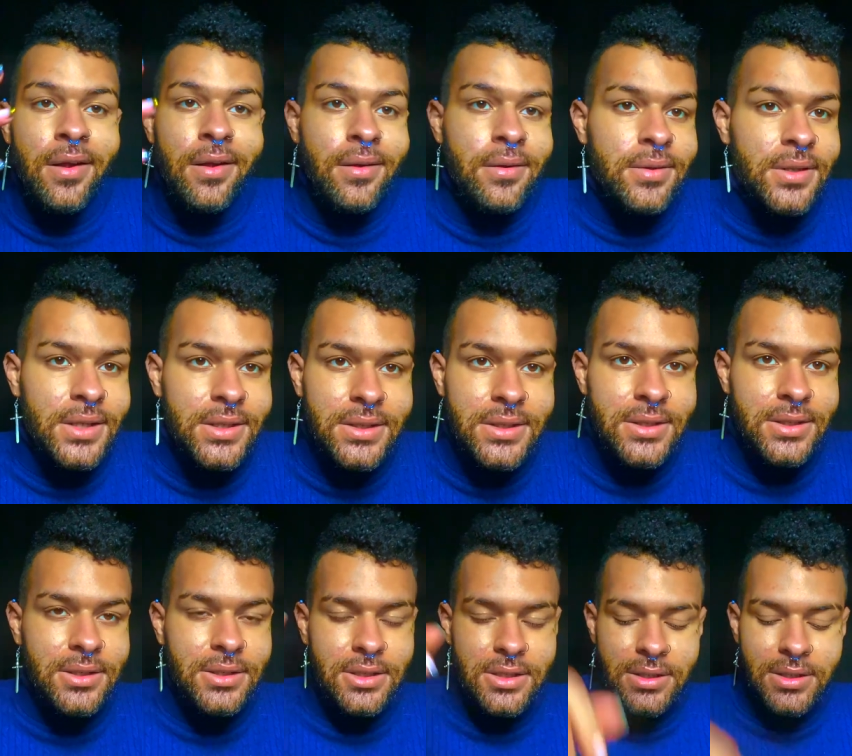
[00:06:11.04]
And that's
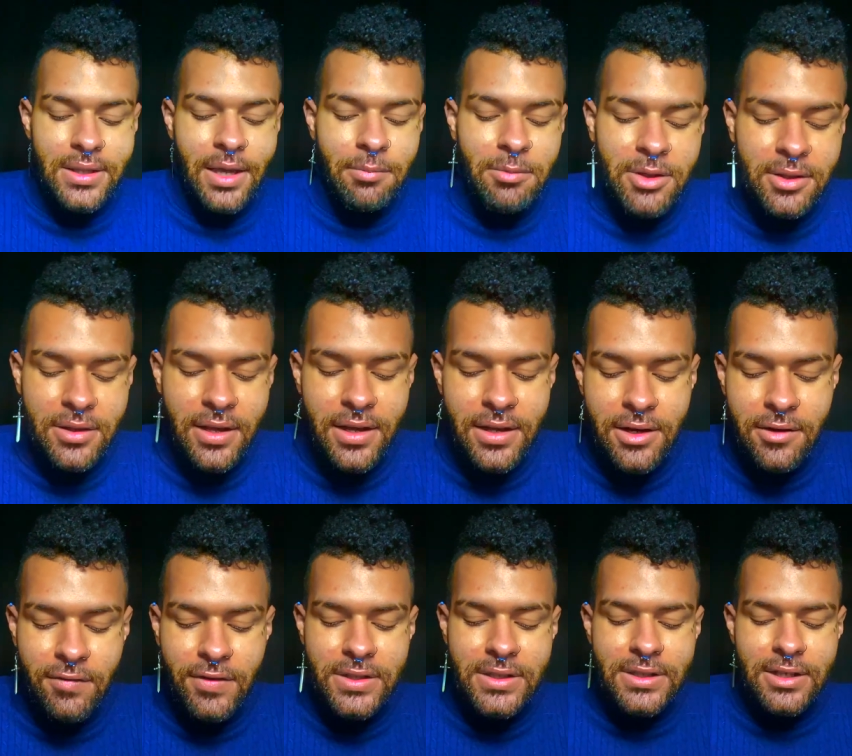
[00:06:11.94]
just, I mean, that in
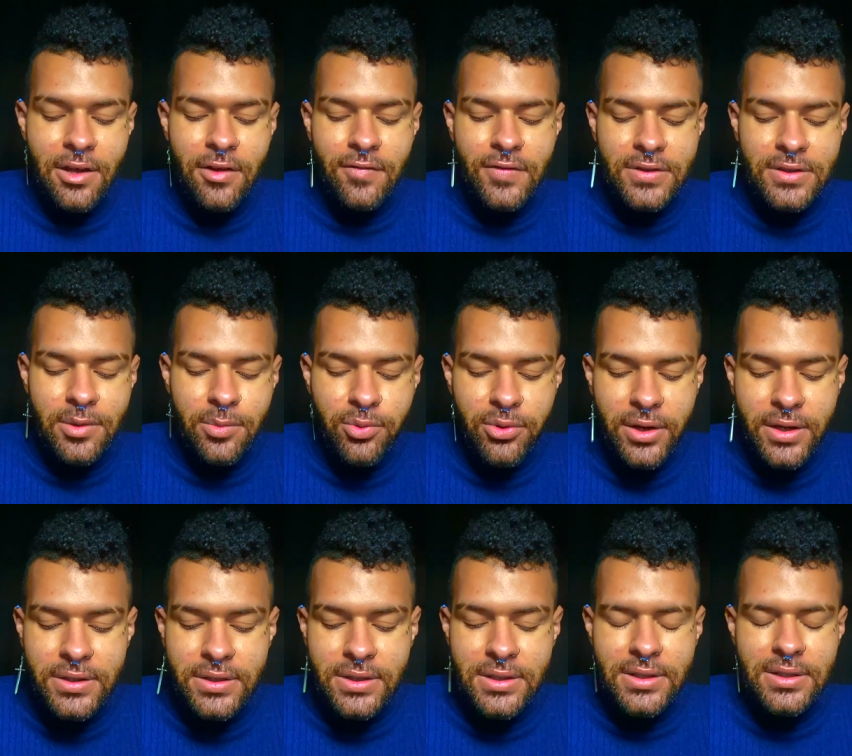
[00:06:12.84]
of itself is a
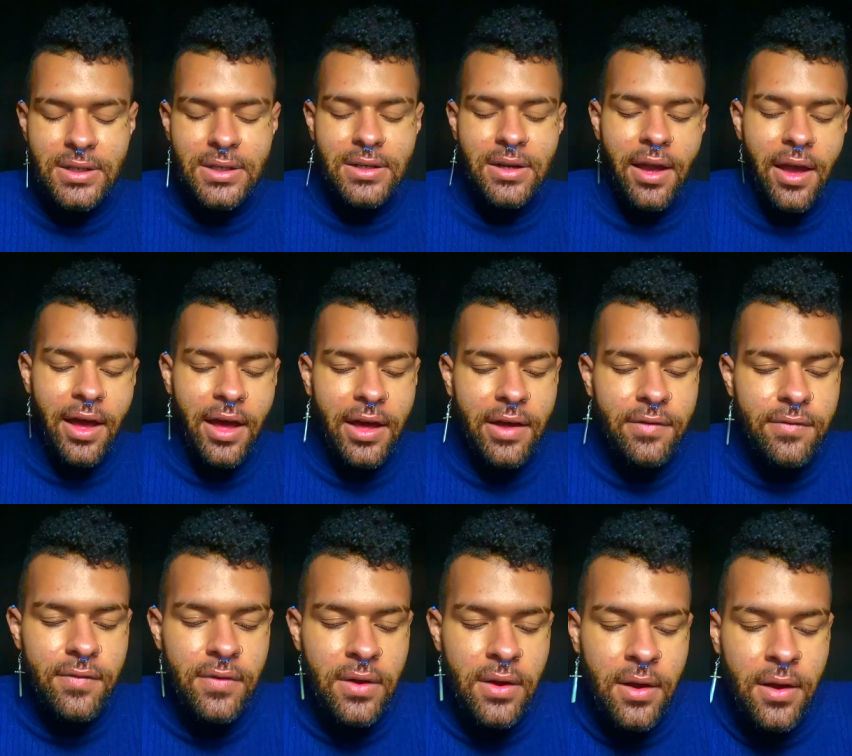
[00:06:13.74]
priceless thing to have
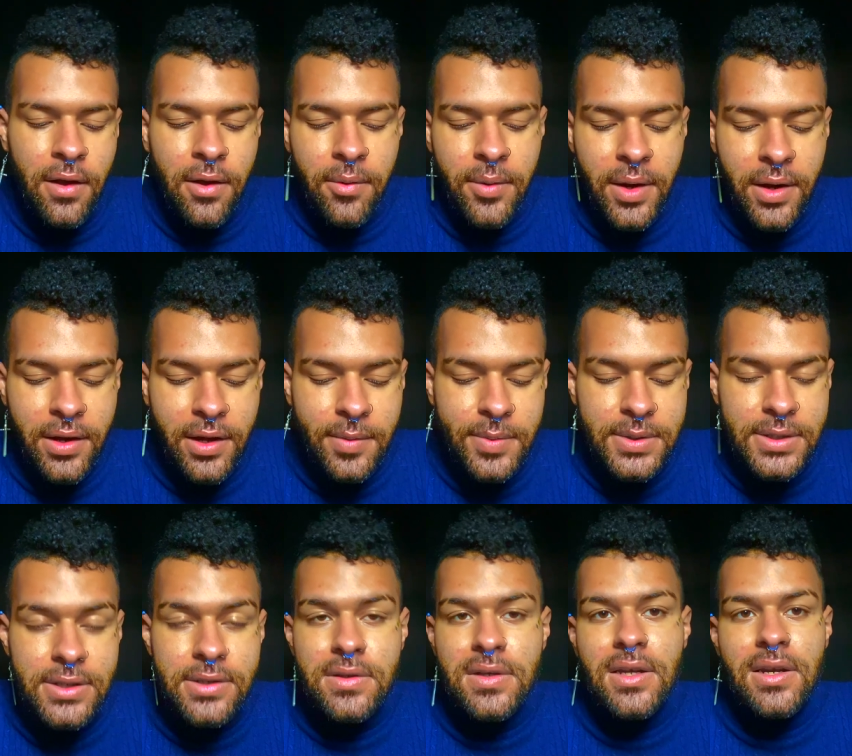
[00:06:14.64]
when it comes
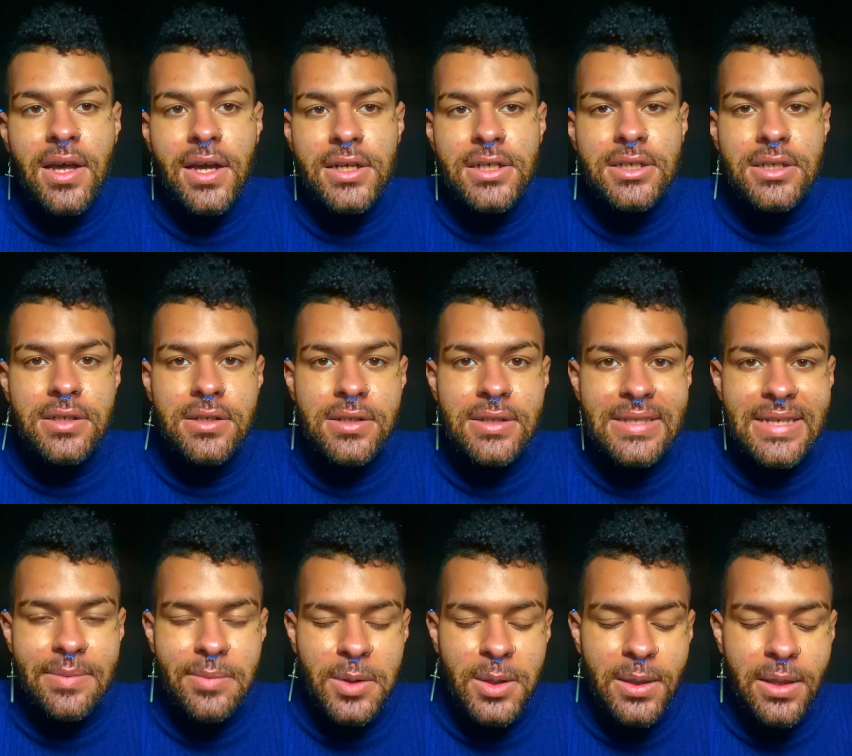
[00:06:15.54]
to a connection is
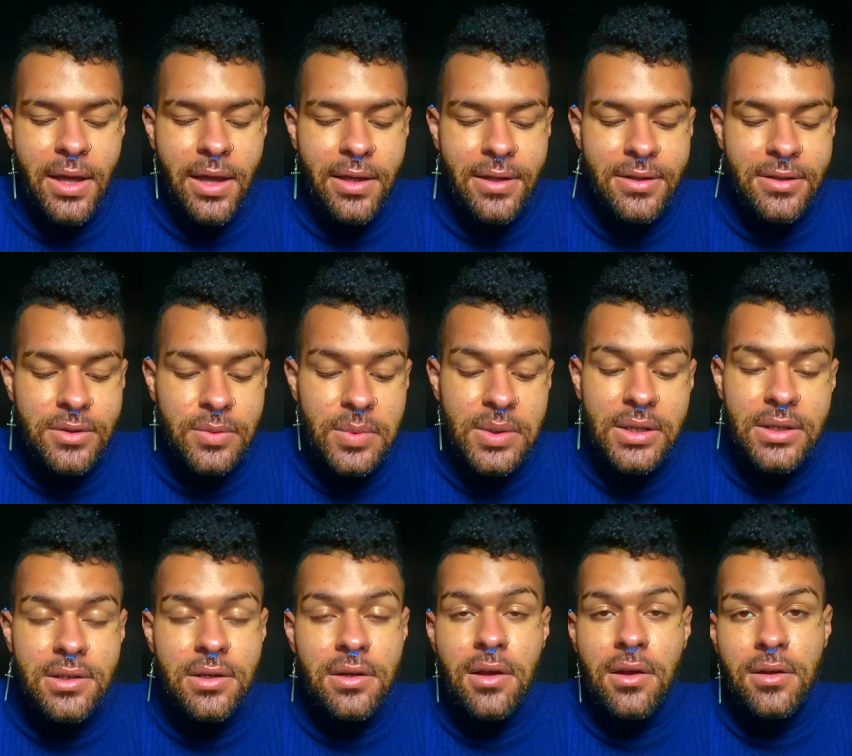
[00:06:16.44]
someone that is willing
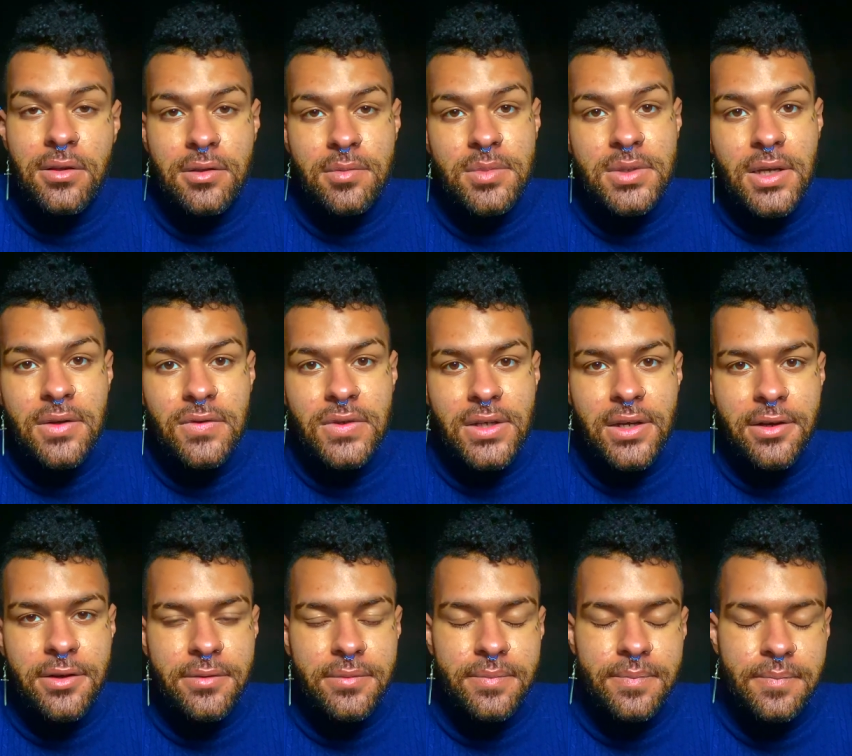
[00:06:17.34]
to call themselves
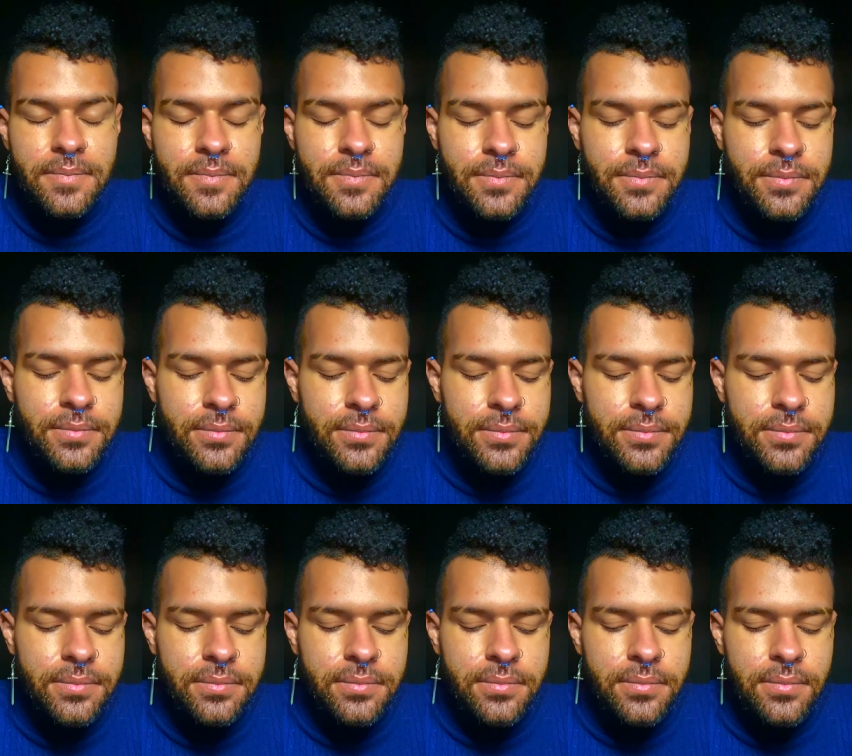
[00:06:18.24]
out.
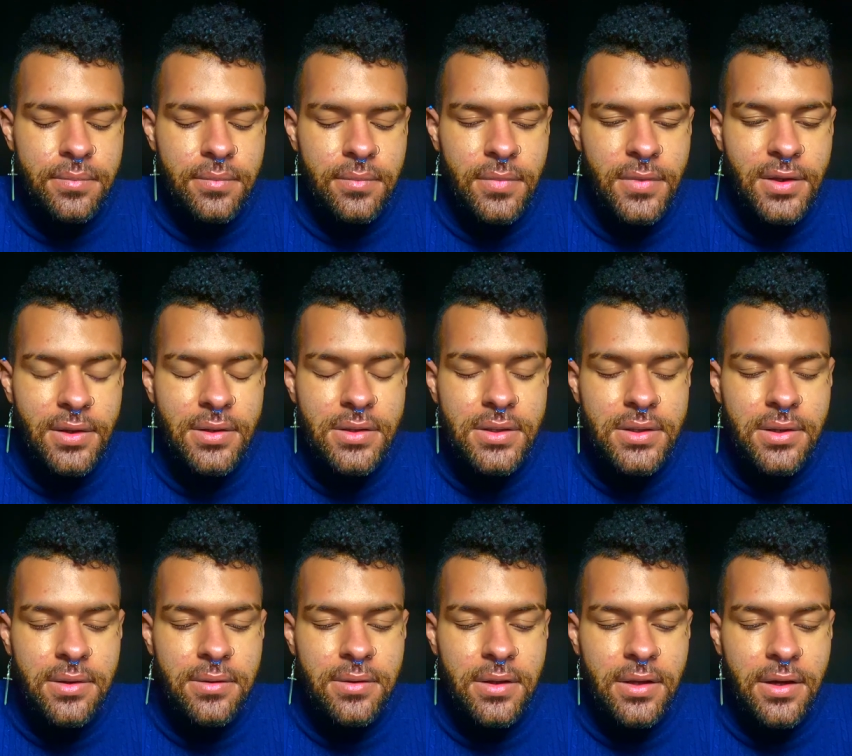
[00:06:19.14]
So
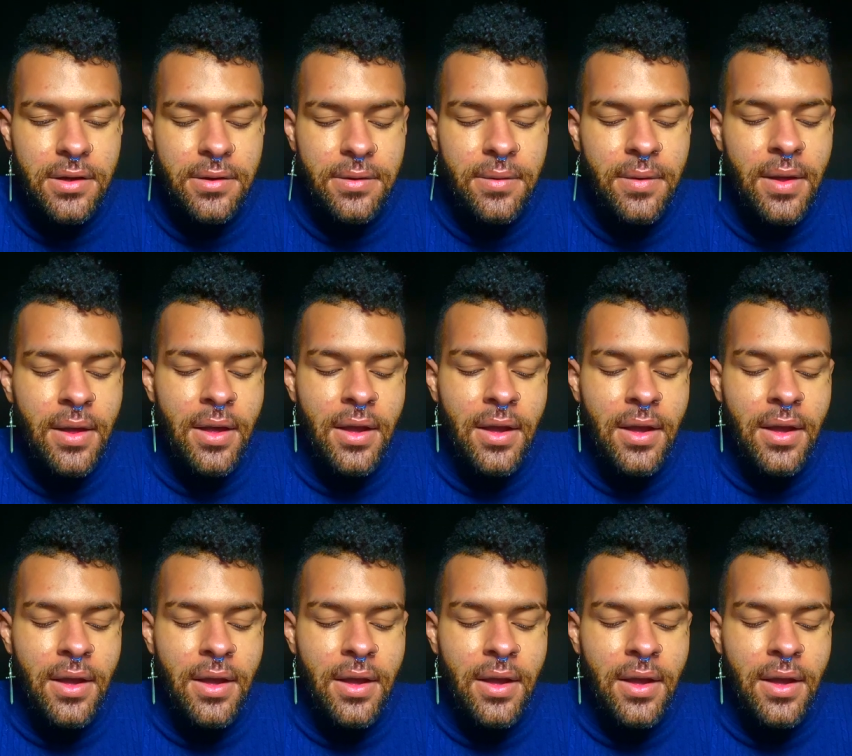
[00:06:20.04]
Leo,